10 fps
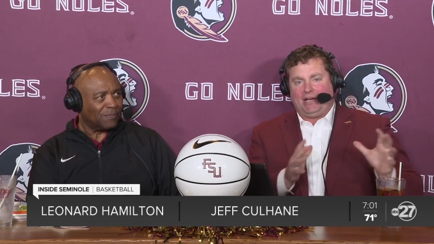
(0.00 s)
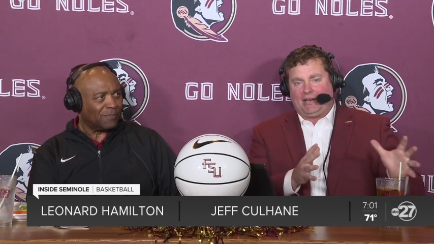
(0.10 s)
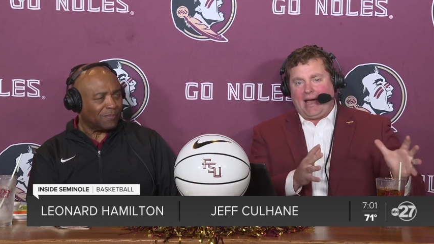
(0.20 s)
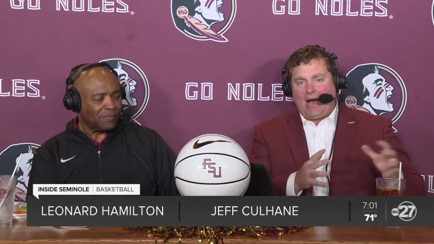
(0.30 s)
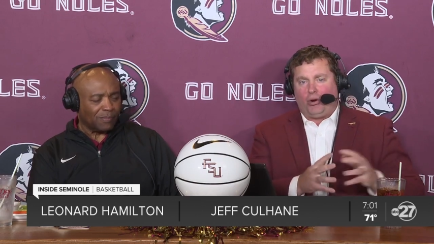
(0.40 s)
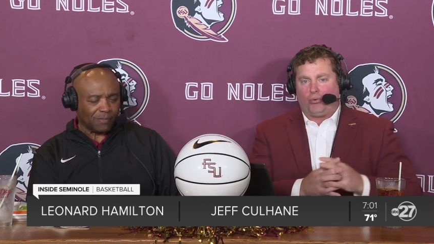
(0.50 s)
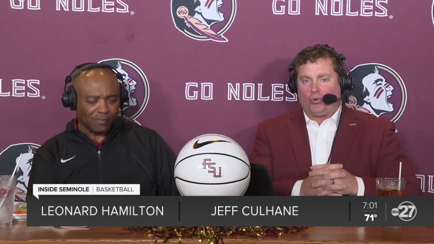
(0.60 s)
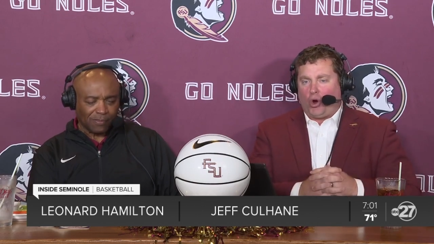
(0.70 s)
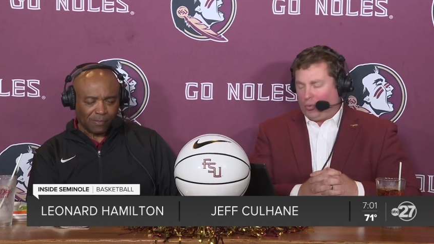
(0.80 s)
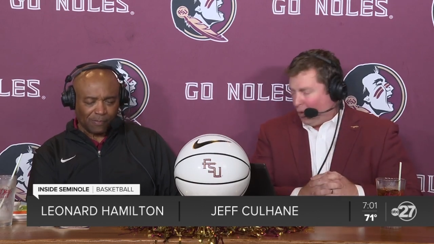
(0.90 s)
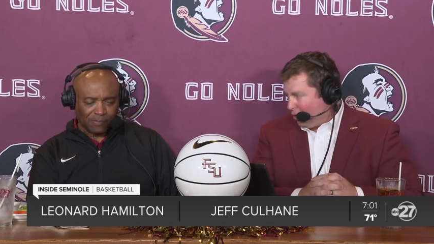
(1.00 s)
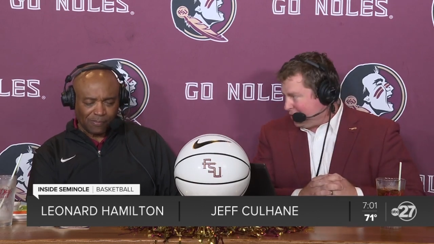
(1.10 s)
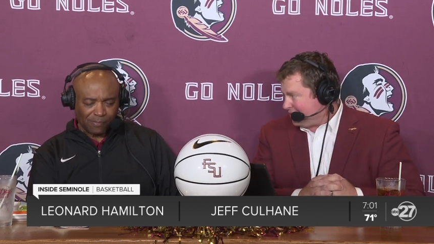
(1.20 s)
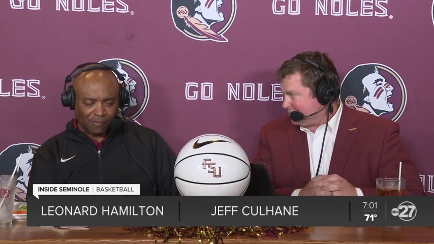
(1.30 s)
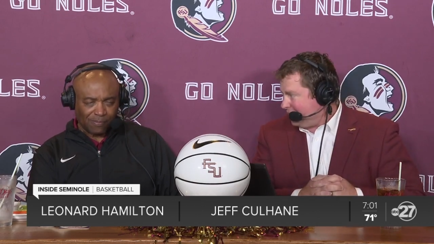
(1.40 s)
Speaker 1: Now, Road
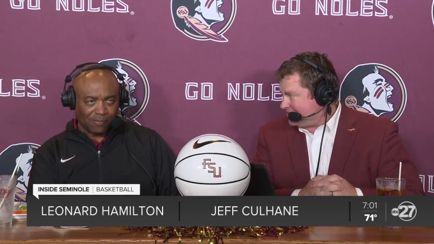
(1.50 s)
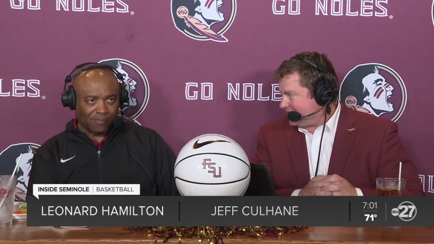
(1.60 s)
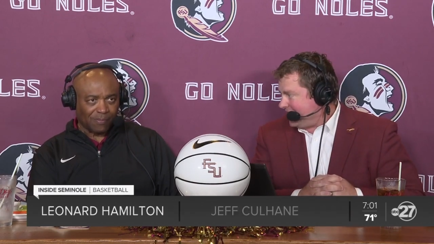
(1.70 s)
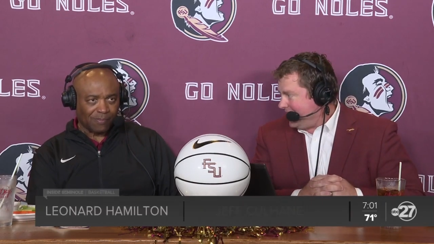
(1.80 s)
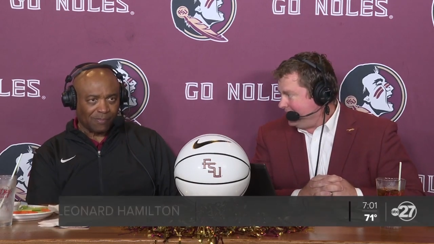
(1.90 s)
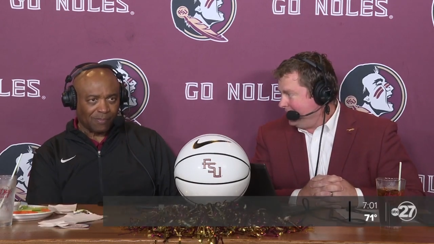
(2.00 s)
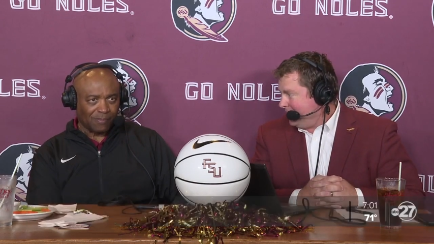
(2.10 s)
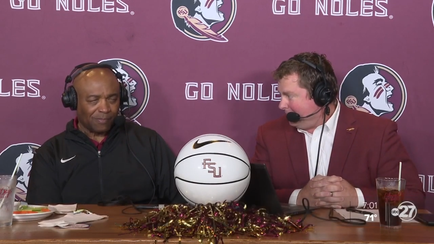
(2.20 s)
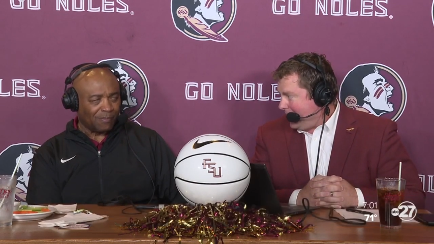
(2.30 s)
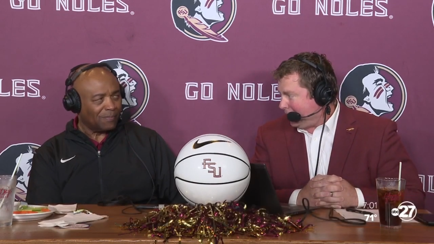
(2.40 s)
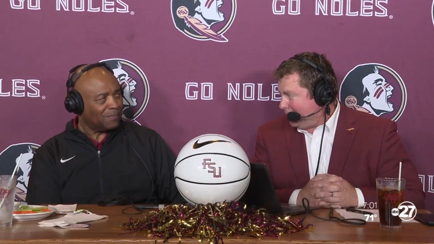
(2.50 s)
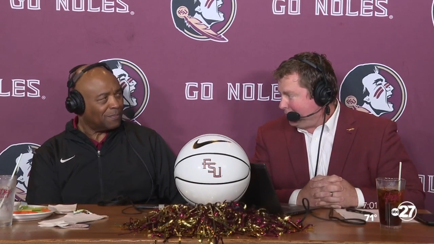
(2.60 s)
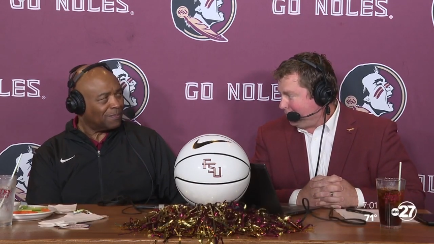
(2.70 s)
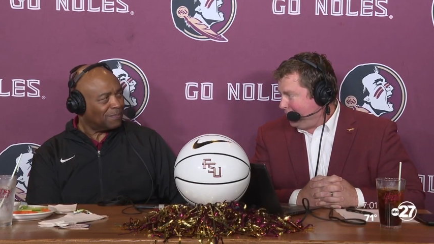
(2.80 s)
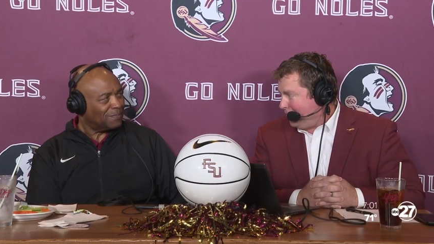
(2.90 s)
Warriors once again back on
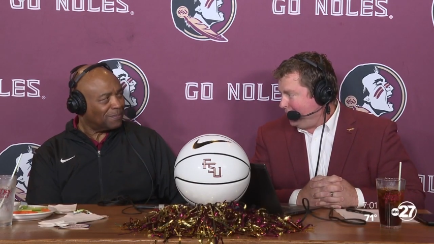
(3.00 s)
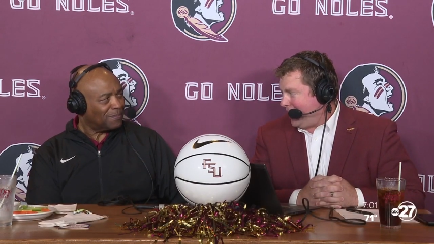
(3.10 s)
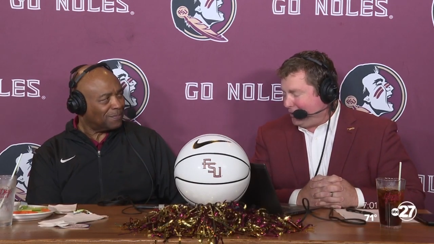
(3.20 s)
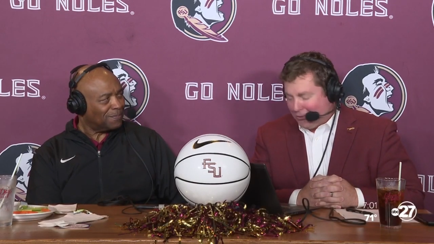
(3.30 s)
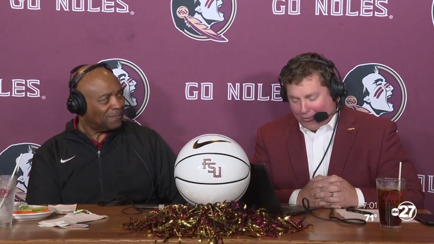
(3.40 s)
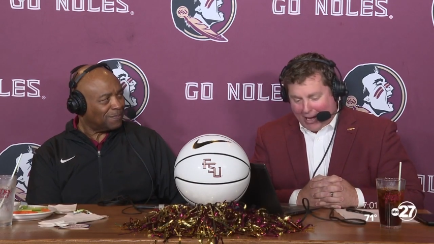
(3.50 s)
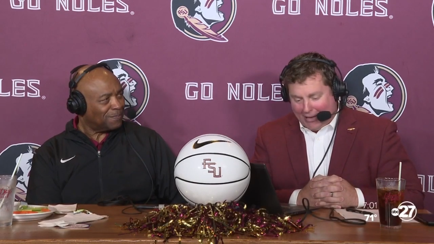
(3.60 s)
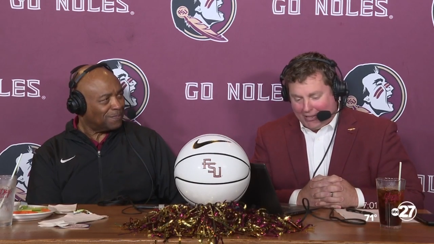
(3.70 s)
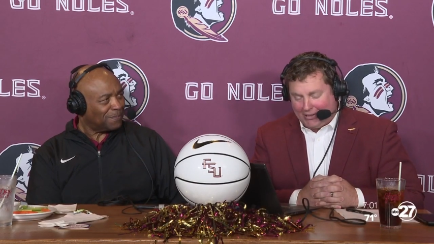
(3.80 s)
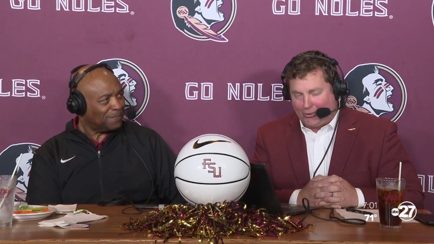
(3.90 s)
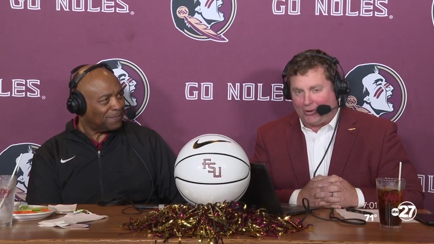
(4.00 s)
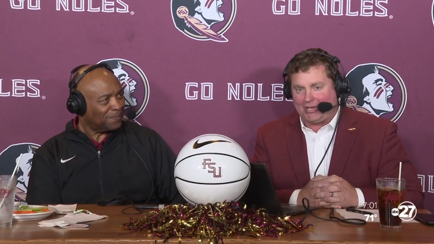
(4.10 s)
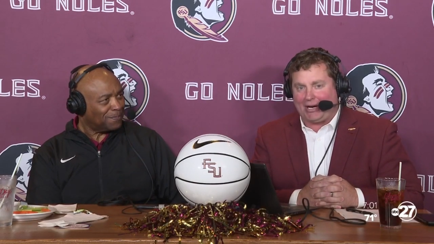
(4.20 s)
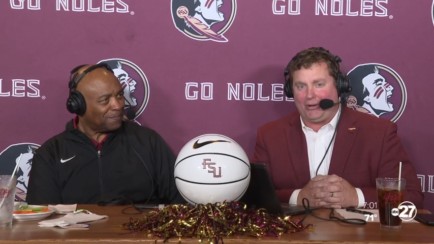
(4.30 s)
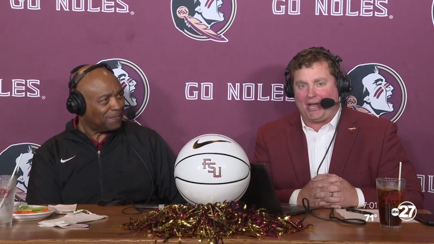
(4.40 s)
the road, headed to Raleigh, North
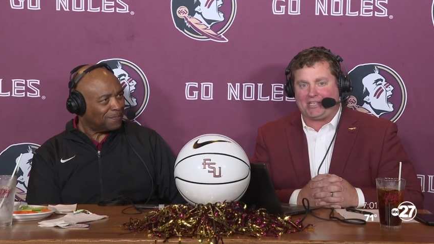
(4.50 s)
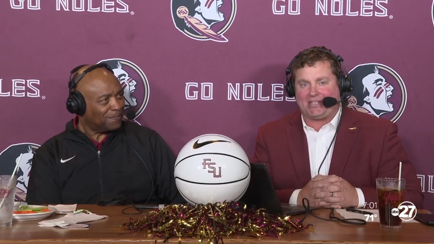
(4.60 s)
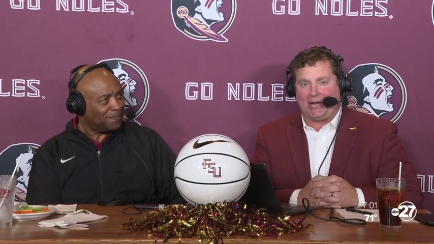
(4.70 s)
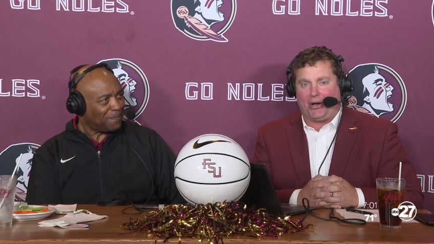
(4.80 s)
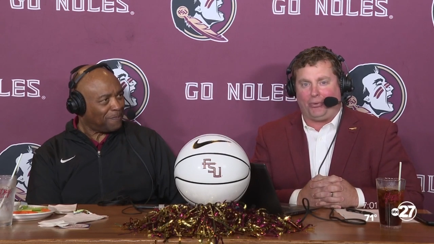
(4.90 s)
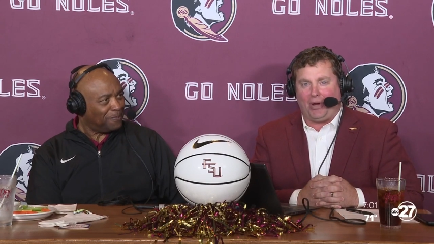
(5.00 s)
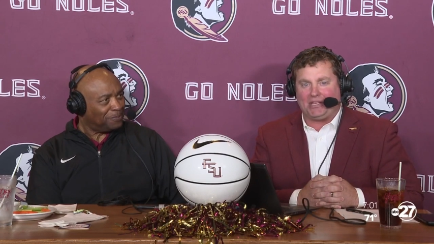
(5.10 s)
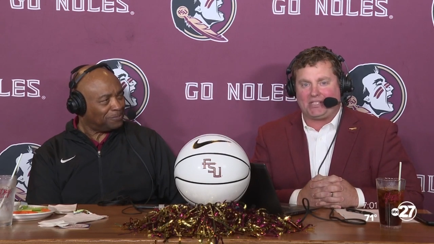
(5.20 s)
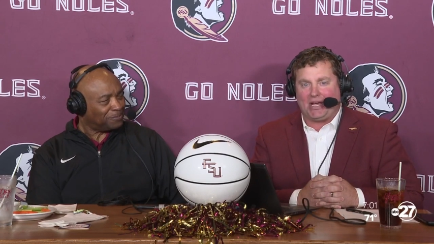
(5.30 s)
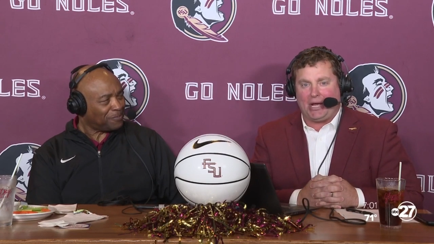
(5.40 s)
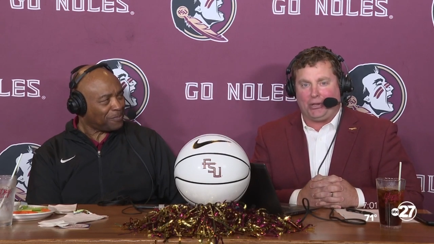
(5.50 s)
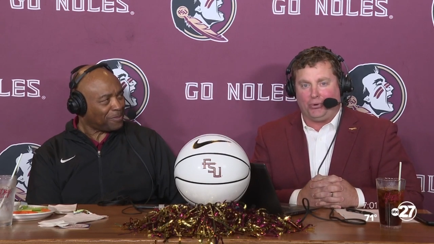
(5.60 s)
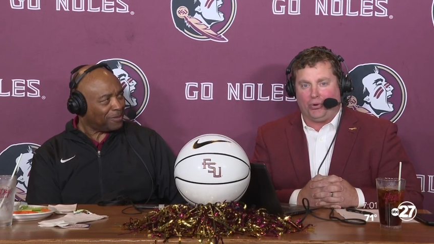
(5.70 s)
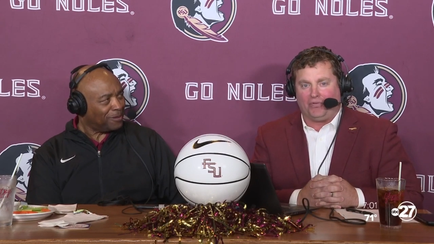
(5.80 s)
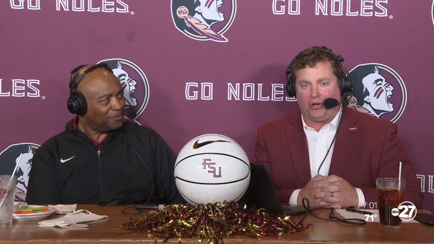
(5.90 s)
Carolina State on Wednesday, and
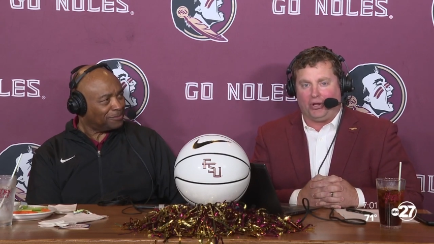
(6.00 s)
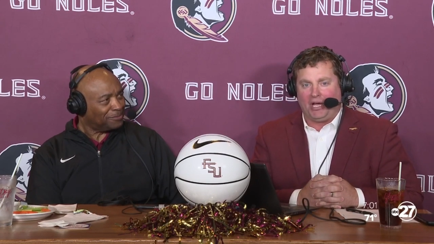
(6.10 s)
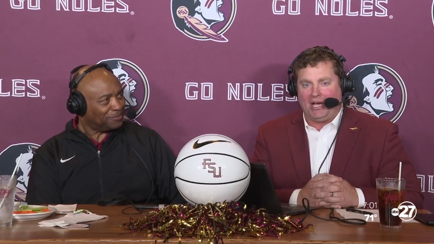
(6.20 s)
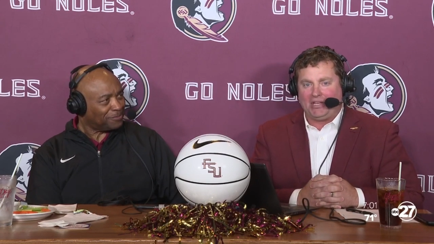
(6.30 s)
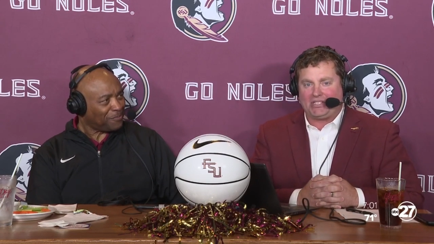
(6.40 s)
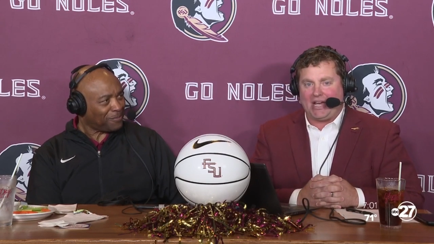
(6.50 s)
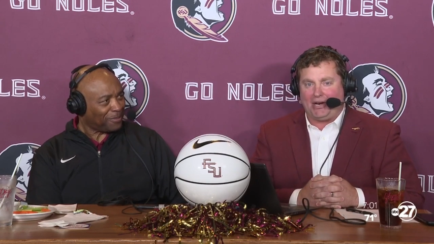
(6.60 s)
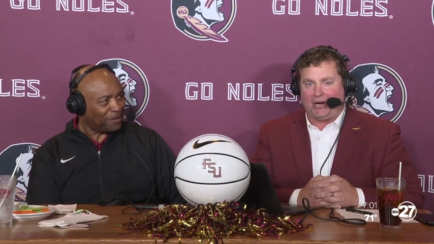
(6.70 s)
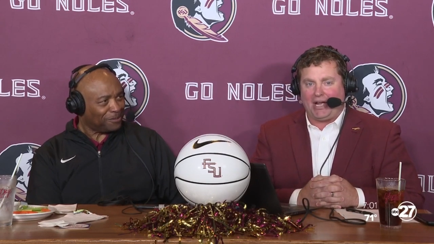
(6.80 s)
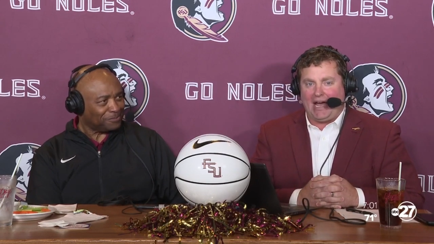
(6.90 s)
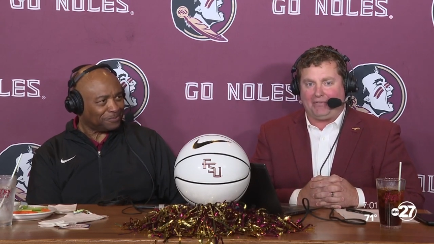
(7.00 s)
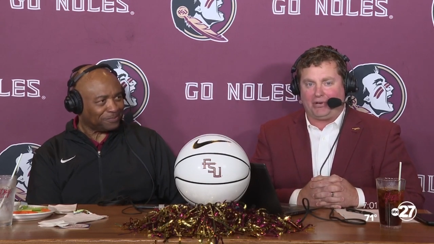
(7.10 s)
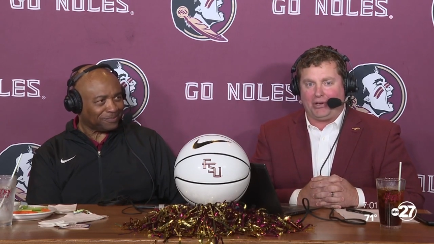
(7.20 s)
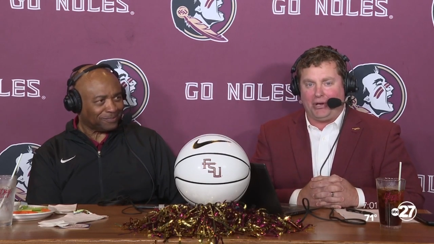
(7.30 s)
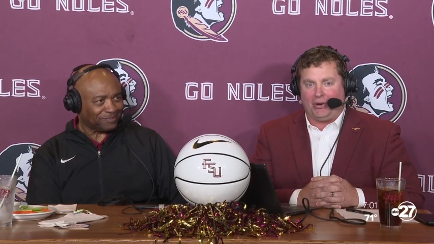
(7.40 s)
Louisville Saturday
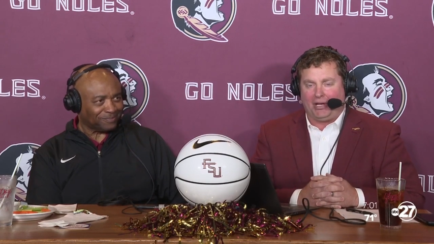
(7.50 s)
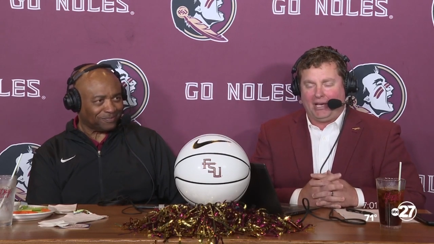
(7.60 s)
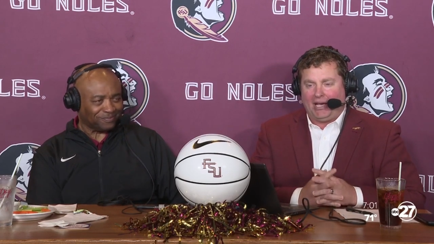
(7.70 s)
afternoon.